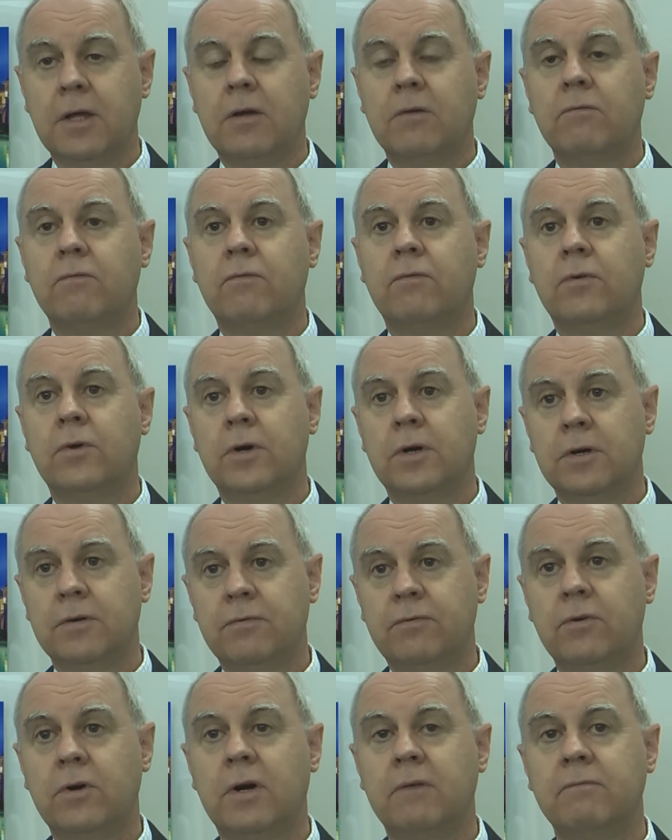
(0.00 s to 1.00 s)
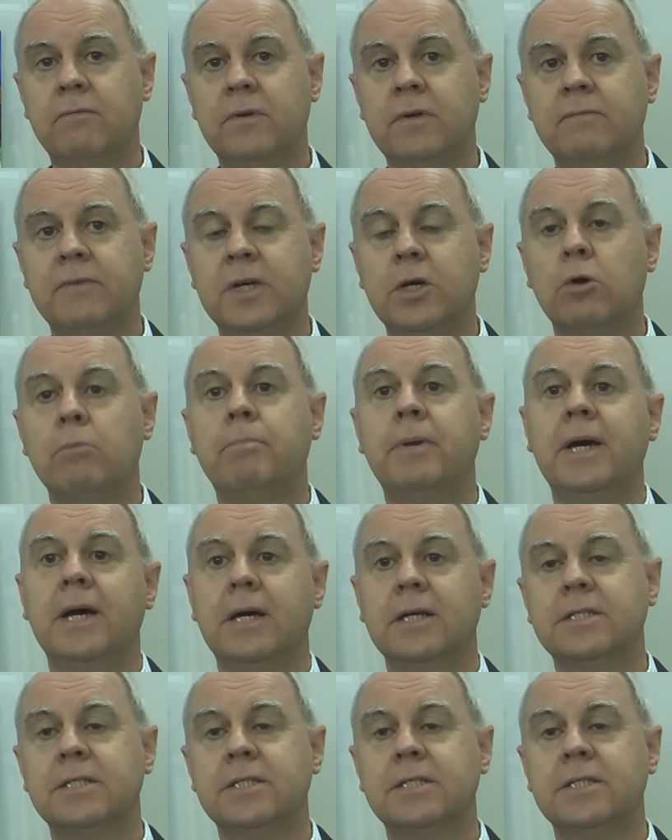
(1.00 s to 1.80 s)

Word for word: Okay for, for we, compare